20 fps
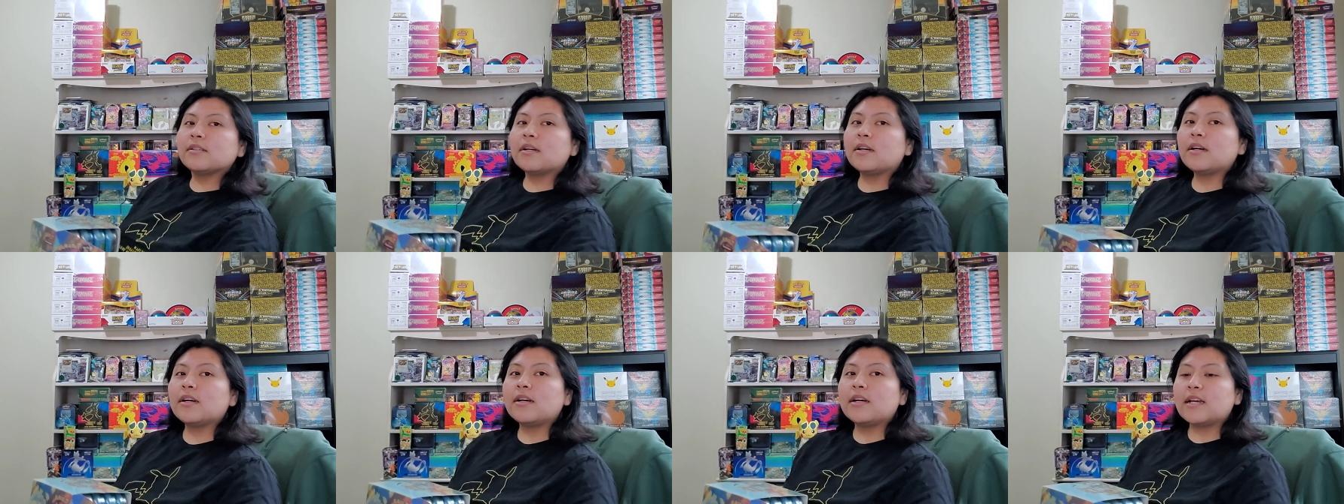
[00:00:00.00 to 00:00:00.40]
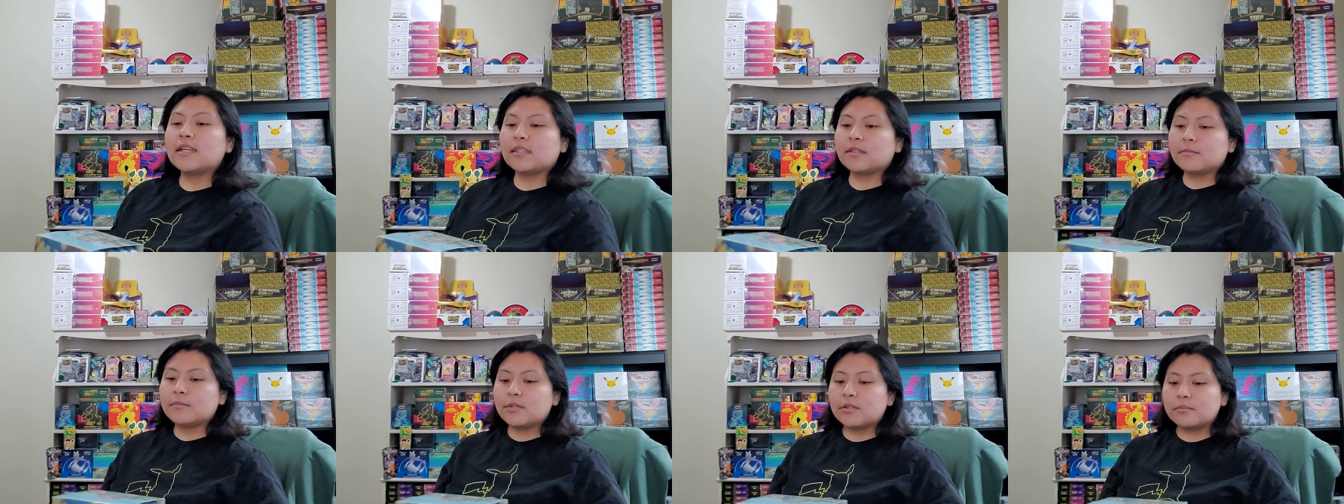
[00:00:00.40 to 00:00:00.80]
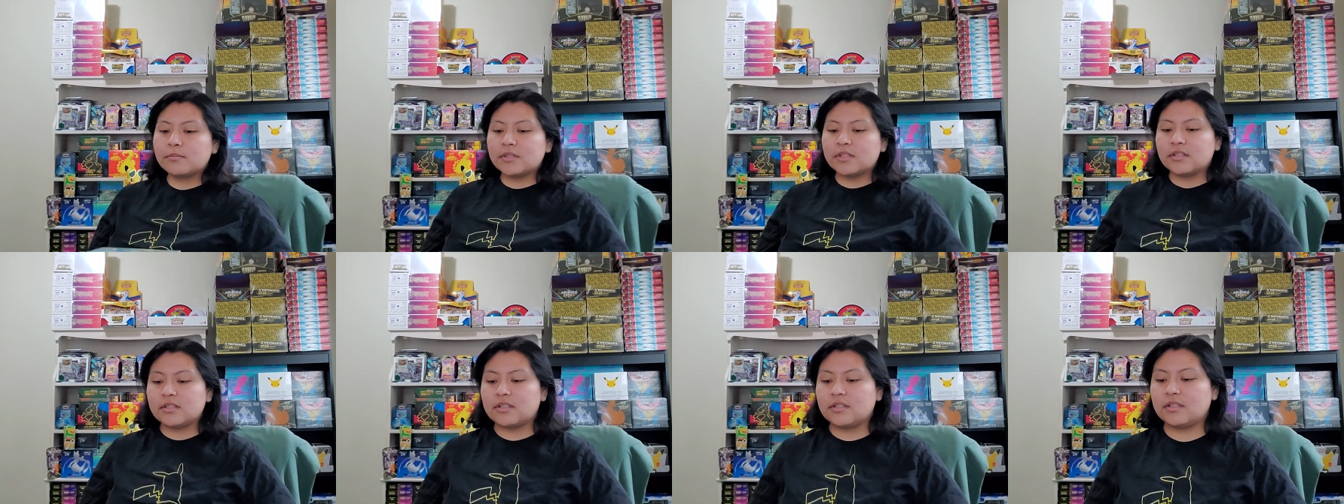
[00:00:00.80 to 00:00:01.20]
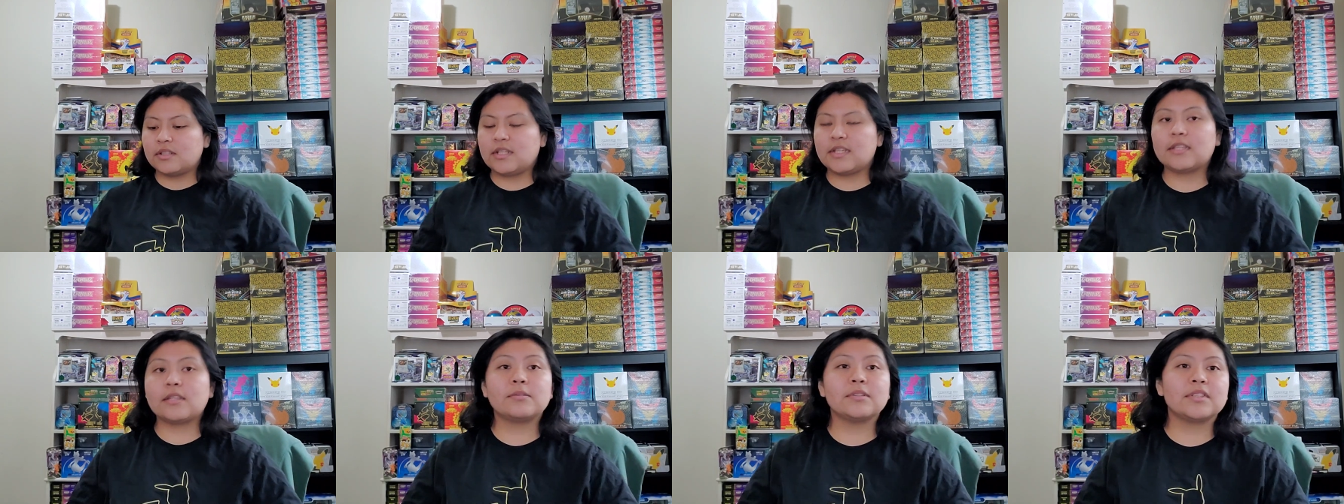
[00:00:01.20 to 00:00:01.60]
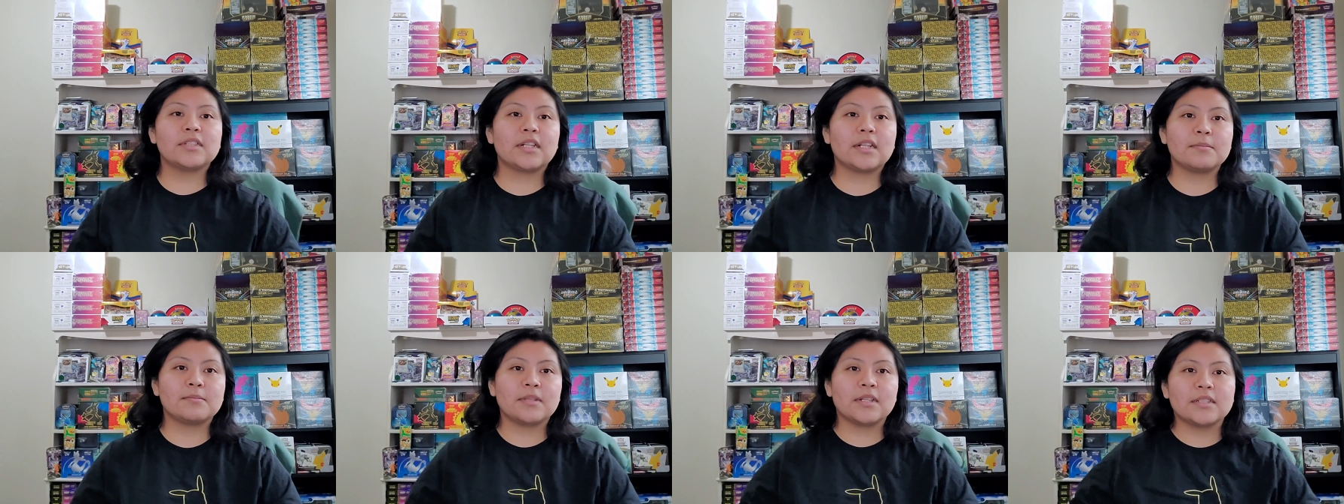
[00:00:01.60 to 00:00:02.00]
at the moment, like the ones that
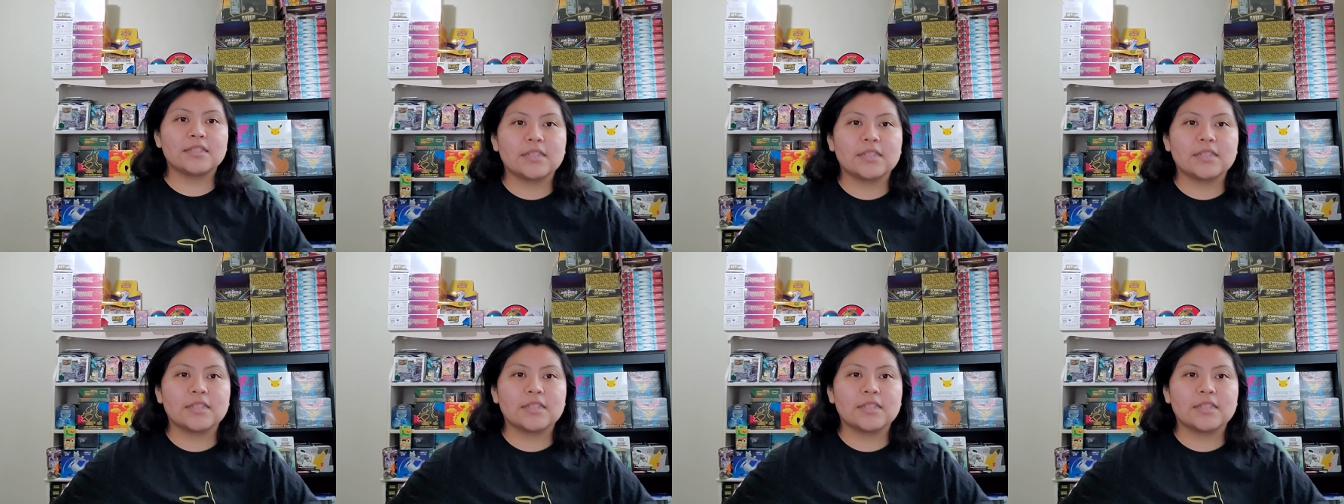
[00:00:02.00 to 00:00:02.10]
I'm